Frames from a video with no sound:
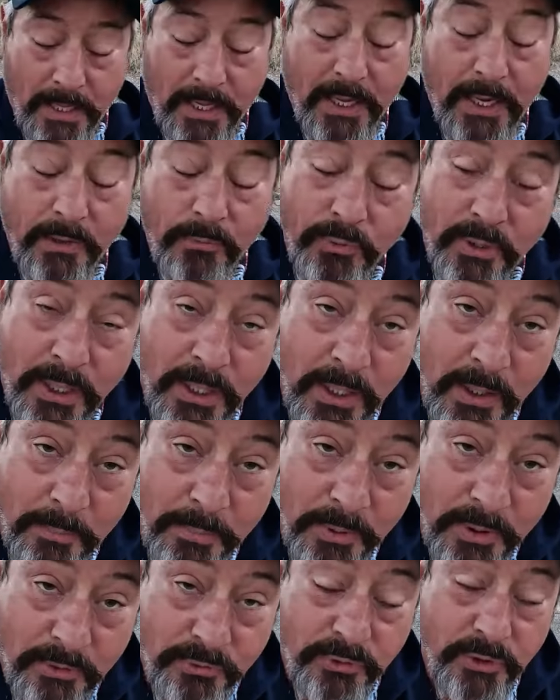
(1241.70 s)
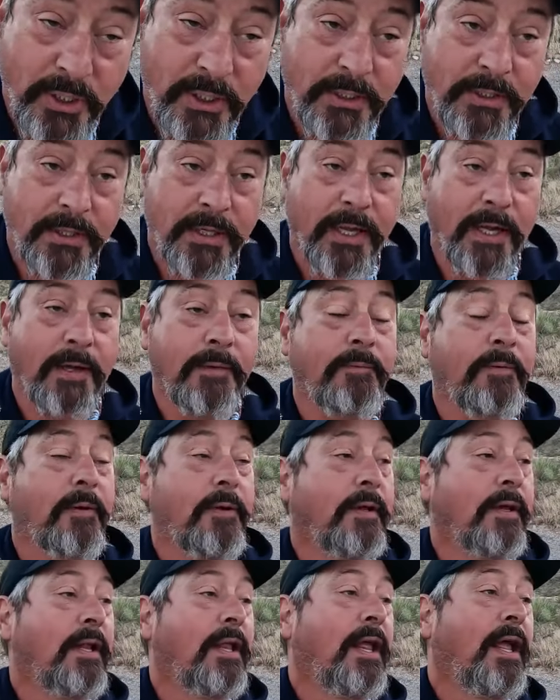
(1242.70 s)
I'd really appreciate that.
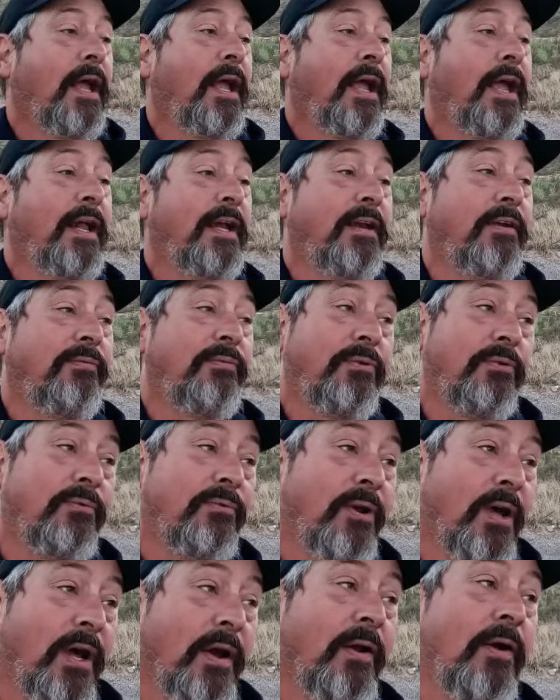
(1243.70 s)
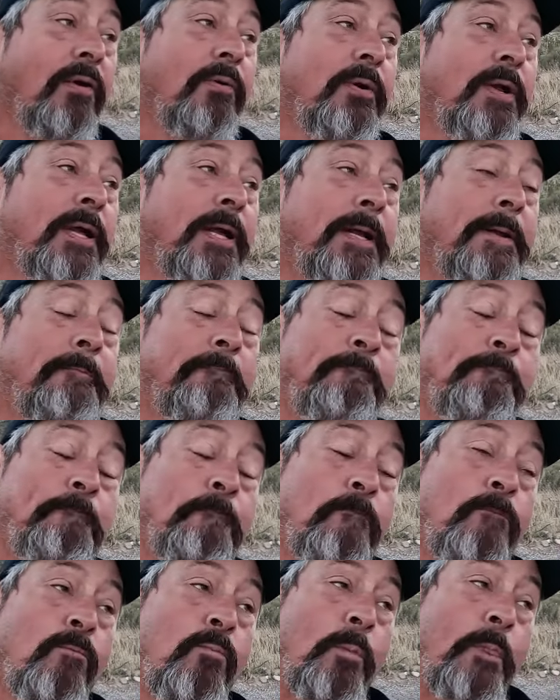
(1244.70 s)
And if you've not already,
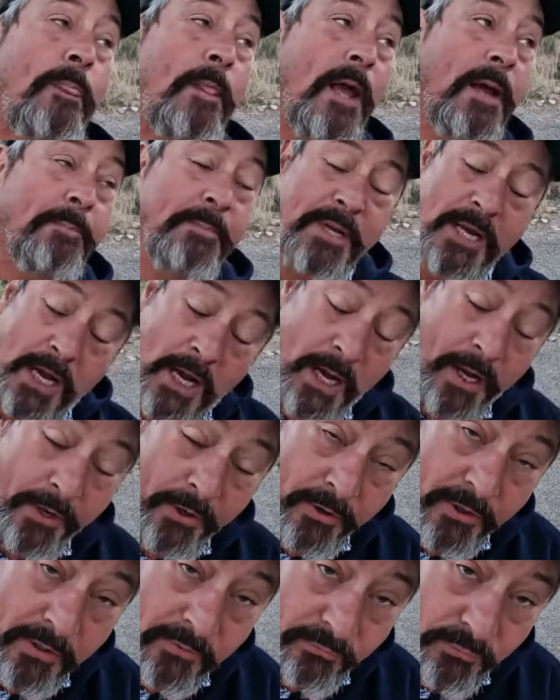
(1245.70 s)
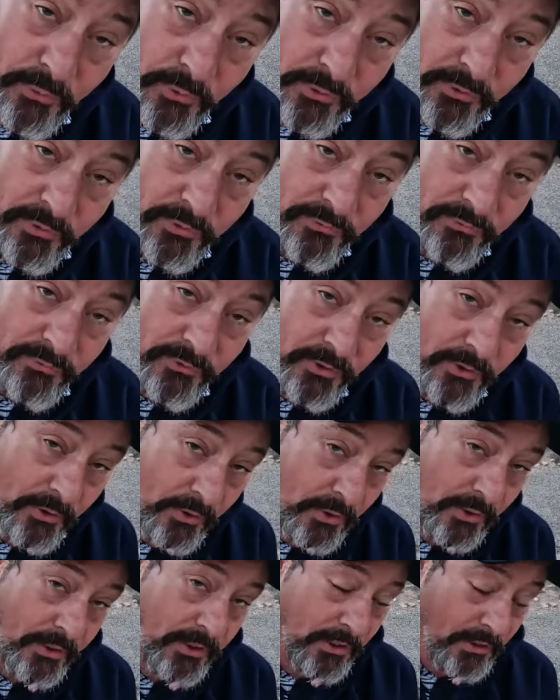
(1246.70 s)
I'd be honored if you'd consider
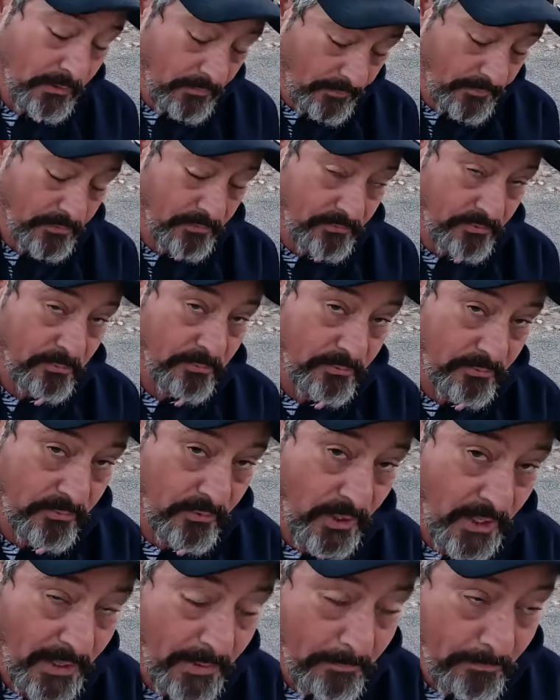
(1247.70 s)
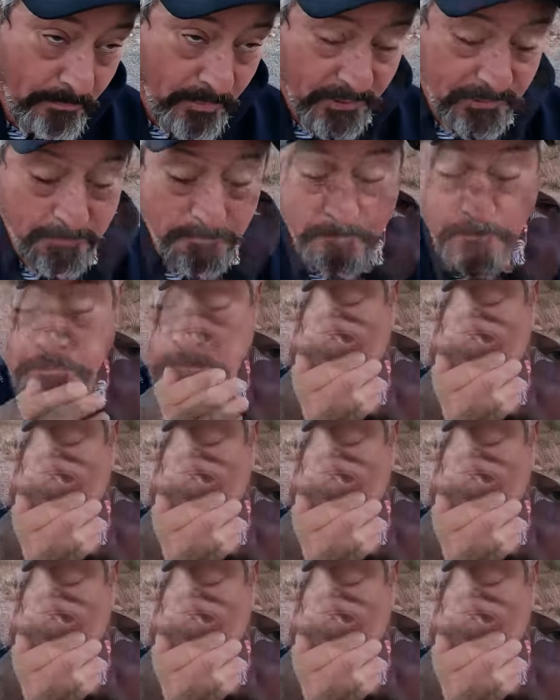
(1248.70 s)
clicking on the subscribe button.